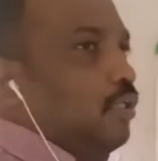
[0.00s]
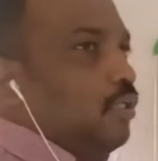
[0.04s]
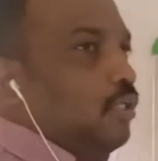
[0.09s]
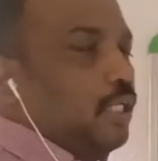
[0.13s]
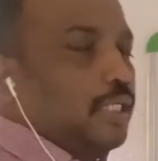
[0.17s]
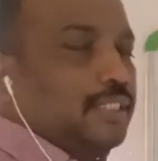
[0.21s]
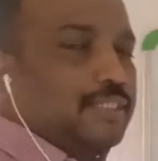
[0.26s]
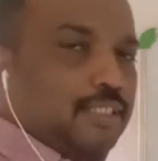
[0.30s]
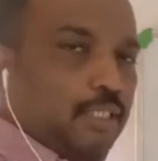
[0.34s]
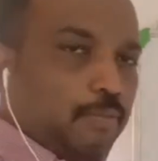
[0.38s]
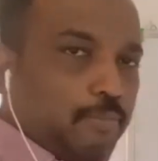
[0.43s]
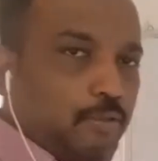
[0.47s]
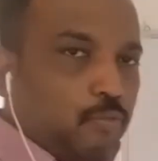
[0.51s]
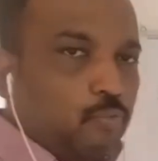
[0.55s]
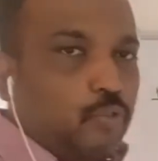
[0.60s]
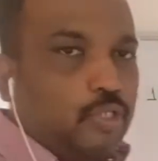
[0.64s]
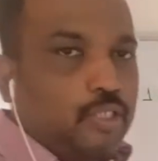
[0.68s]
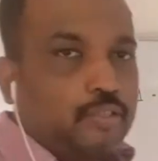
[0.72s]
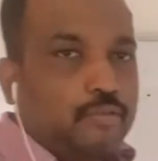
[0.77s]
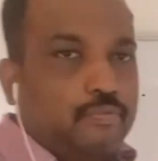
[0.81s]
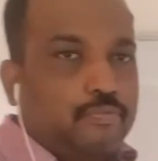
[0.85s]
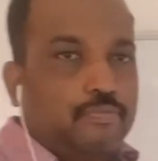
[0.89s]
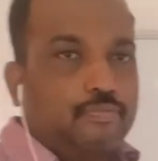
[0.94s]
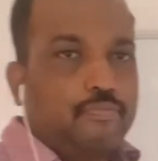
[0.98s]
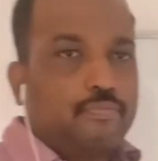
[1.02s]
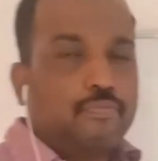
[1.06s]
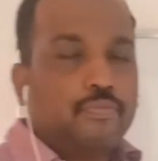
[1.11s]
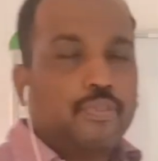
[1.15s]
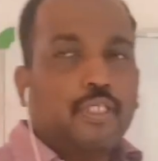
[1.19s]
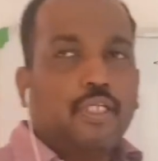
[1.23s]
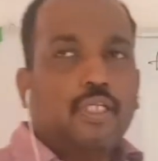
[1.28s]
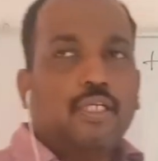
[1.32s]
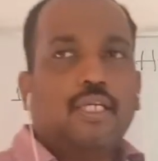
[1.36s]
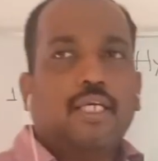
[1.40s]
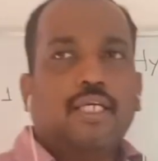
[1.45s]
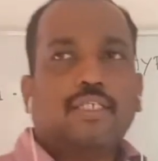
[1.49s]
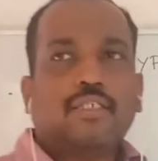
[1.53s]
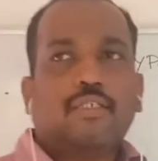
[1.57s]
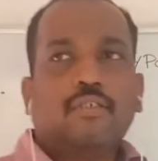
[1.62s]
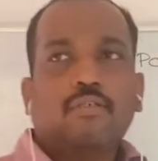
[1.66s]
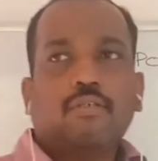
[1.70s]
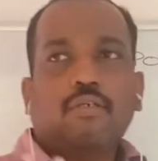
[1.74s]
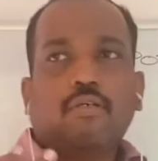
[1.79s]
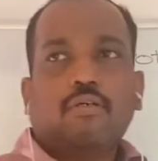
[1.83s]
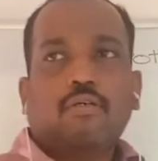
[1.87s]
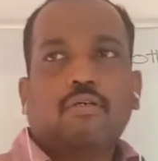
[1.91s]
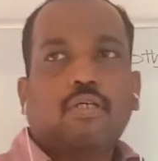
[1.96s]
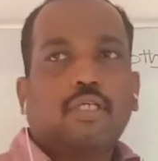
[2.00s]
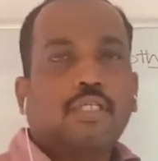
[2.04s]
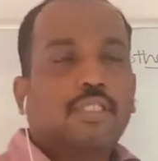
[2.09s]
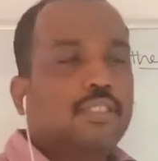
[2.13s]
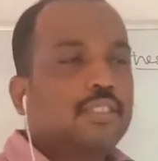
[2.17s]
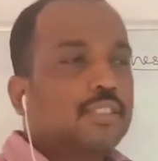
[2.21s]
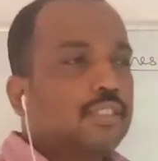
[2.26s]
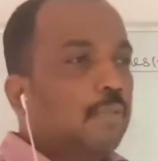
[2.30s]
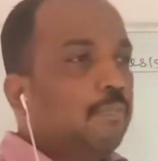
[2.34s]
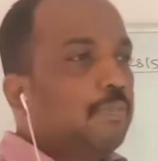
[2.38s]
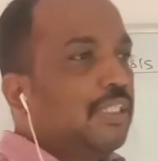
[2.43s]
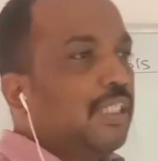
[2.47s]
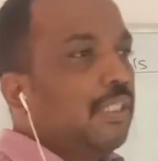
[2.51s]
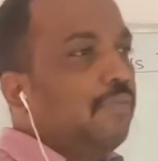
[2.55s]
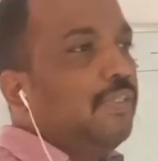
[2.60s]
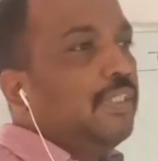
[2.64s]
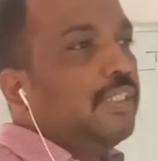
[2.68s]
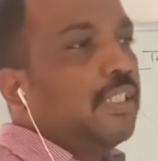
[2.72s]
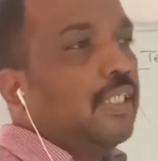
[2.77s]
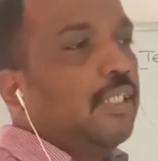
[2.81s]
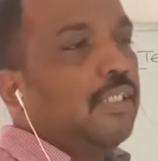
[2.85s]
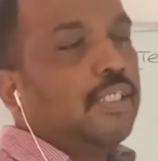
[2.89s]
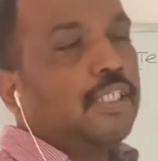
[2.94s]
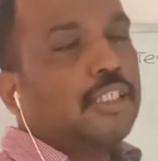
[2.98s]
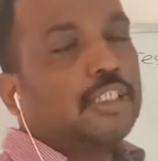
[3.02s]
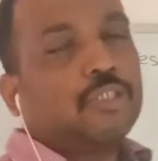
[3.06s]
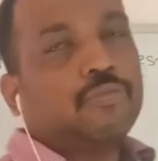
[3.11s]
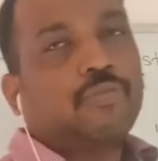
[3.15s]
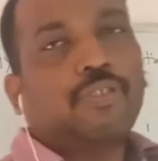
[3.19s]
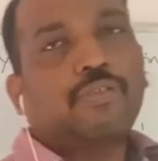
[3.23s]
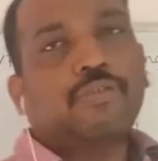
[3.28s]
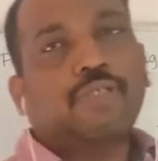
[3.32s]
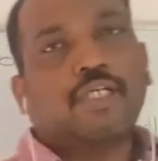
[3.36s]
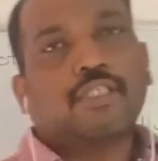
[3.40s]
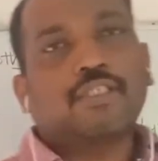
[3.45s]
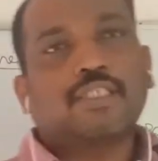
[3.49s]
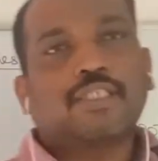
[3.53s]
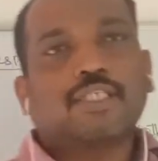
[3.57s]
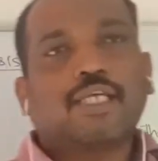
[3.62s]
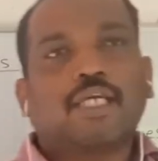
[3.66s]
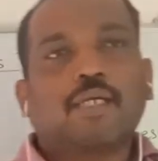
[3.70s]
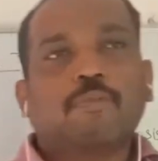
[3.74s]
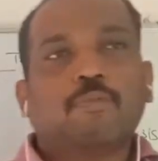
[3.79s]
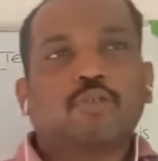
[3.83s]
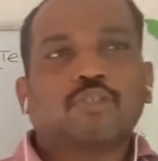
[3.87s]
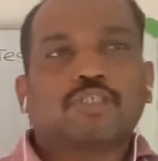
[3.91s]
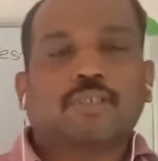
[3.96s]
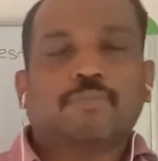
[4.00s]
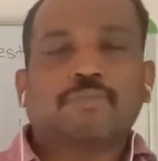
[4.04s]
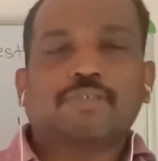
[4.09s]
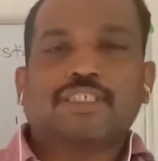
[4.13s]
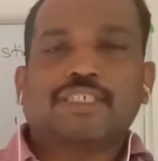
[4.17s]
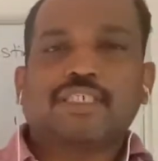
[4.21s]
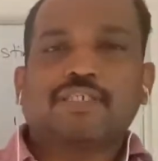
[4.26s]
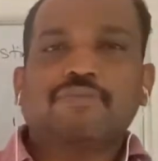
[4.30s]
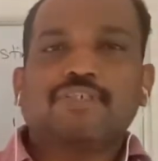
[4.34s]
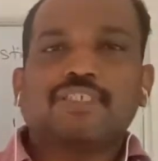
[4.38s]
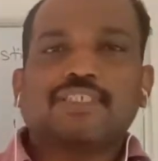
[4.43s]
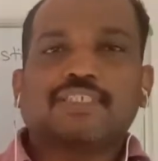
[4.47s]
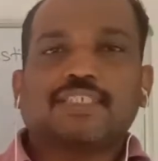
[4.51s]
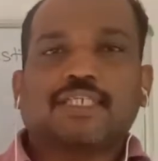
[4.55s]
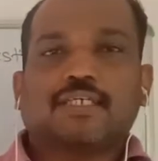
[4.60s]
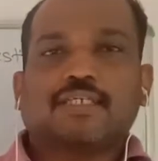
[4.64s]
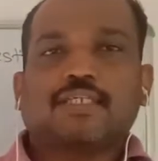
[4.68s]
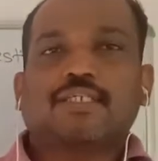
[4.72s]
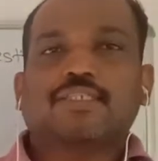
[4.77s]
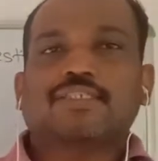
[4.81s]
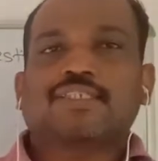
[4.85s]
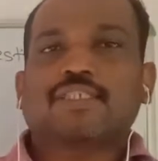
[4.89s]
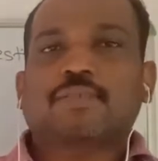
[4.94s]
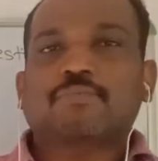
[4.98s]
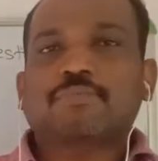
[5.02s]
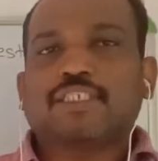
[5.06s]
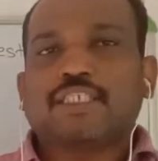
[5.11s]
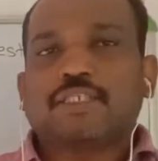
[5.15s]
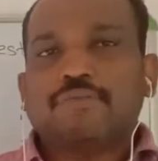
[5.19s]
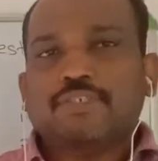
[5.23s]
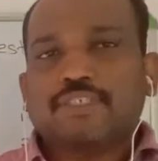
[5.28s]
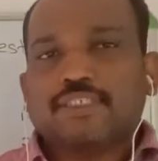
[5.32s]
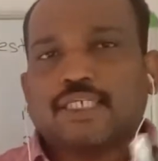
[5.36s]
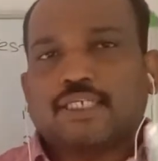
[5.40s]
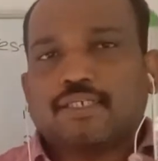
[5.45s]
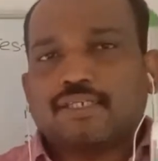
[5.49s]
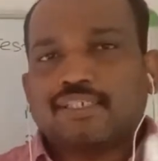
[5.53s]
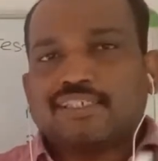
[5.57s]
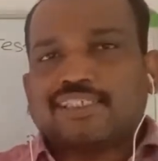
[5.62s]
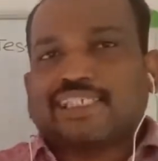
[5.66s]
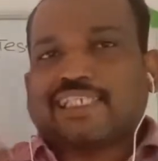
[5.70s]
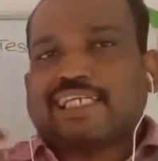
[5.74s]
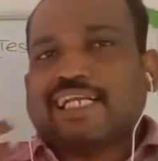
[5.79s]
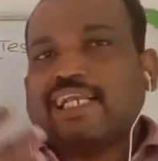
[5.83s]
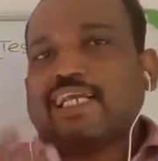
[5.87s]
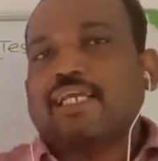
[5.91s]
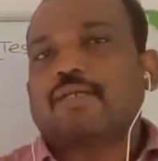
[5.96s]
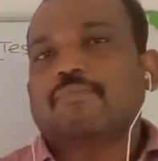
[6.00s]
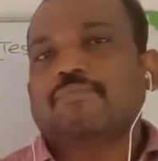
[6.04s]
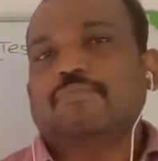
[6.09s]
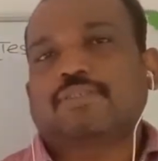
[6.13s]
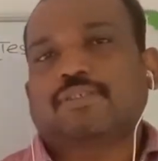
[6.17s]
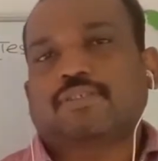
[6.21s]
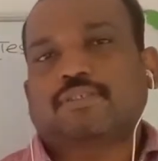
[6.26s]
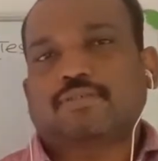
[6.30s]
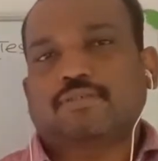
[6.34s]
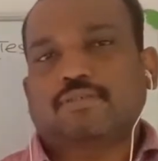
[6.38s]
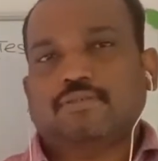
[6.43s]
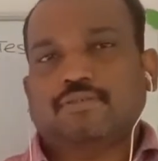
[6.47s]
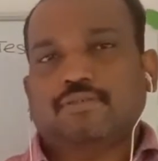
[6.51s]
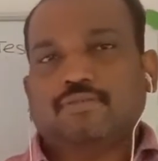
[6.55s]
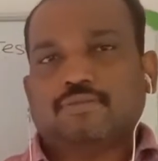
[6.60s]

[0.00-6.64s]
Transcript: example 1. Like, in some TV channels, when you are thinking about some TV channels claims